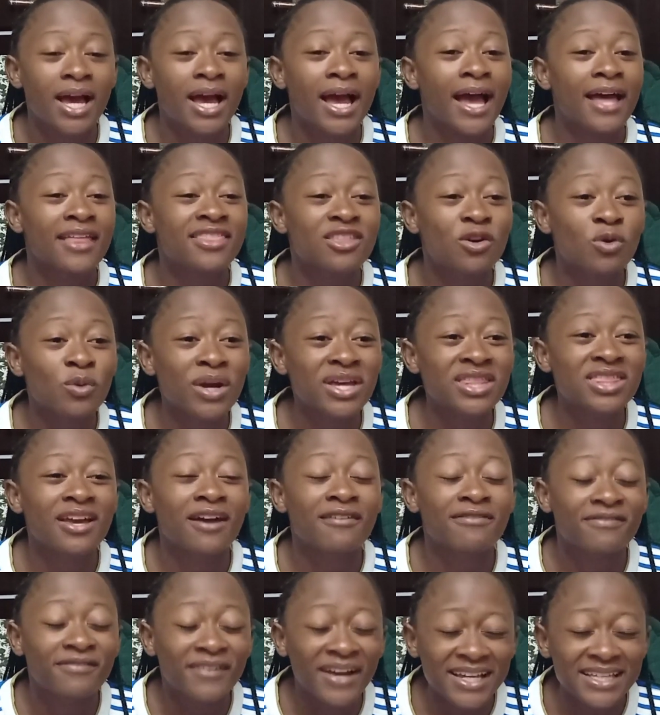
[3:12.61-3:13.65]
and the way they are
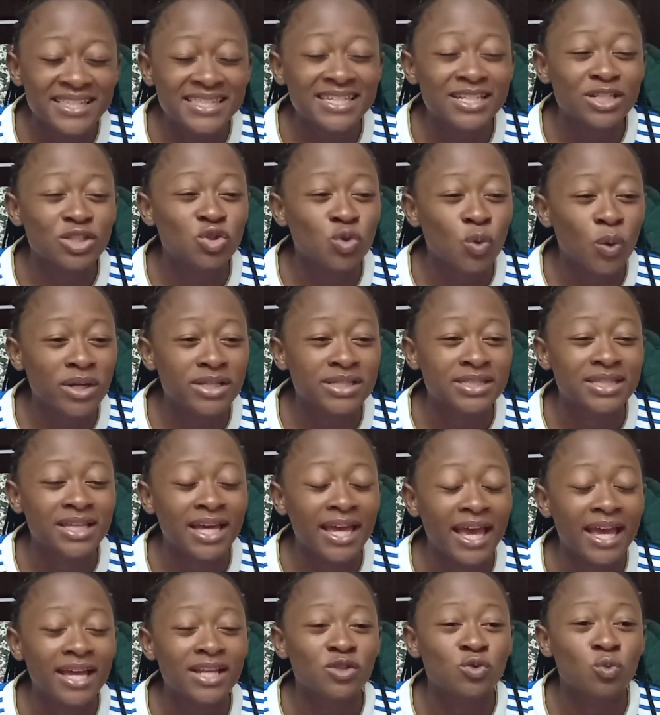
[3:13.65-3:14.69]
fighting towards the
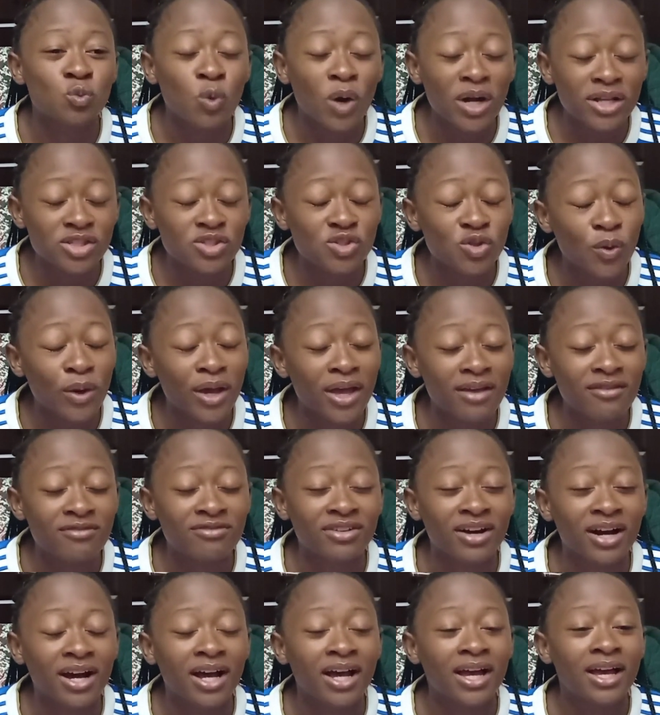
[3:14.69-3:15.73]
end
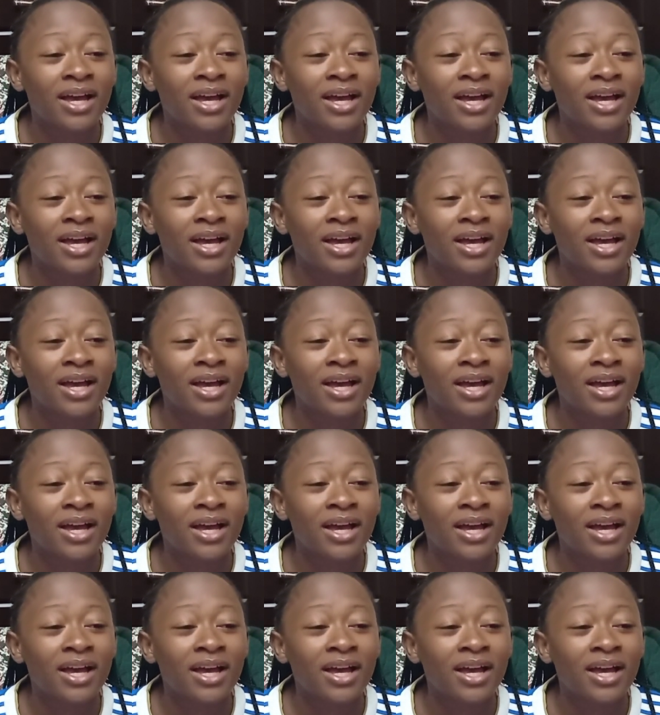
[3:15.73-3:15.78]
whatsoever